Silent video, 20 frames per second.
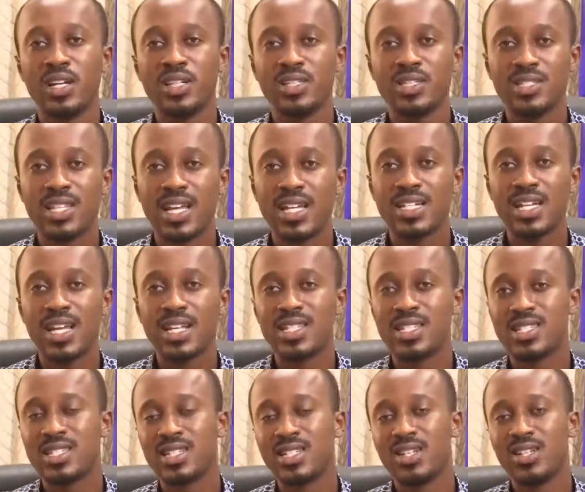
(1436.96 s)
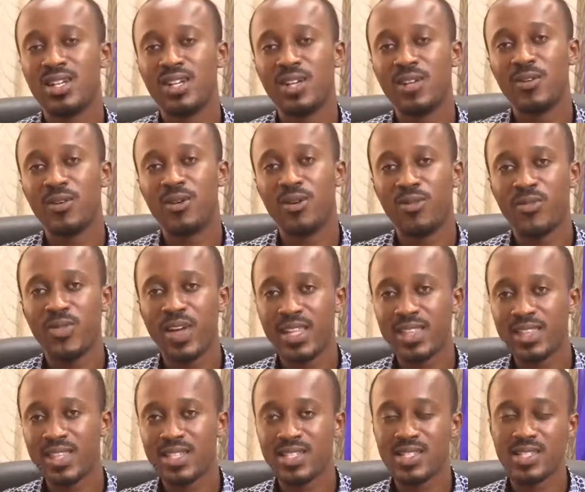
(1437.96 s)
standards of
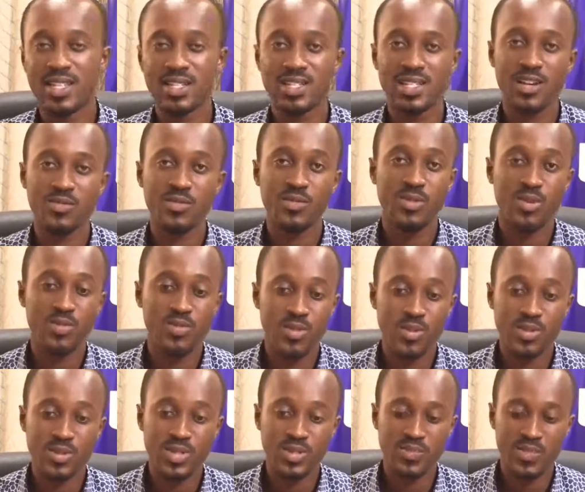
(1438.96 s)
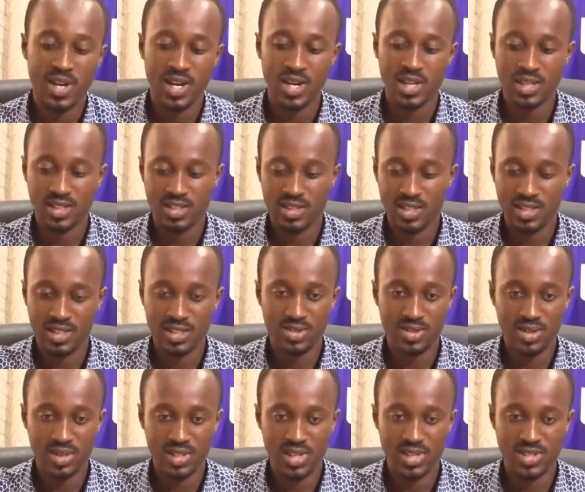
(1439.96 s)
ethics that have been proposed by these
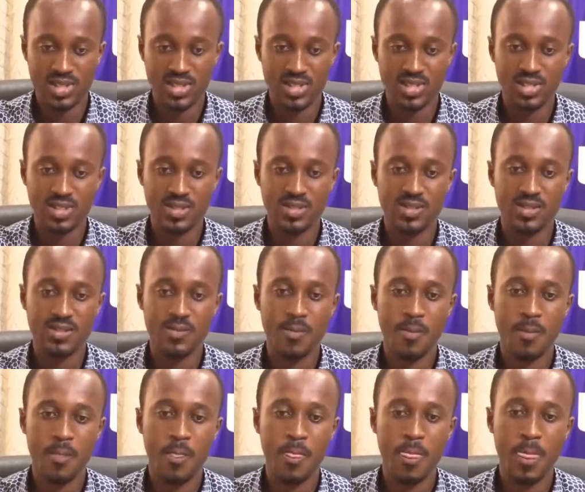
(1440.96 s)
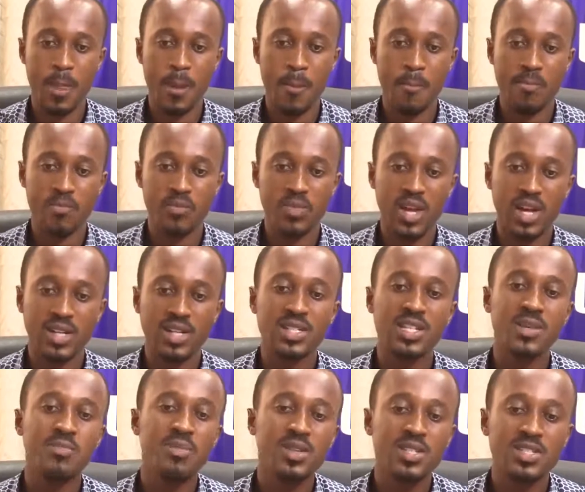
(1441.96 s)
organizations.
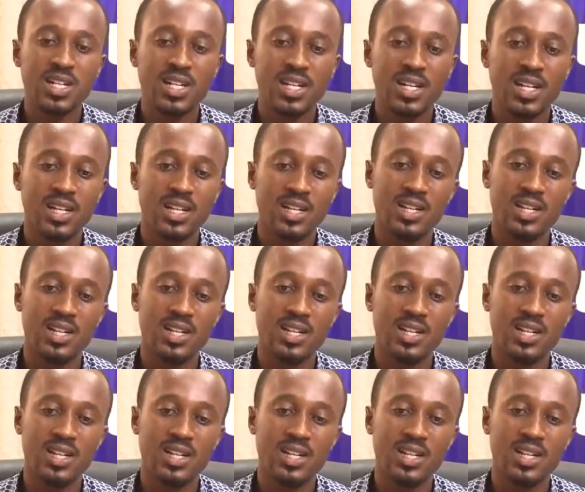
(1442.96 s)
Another major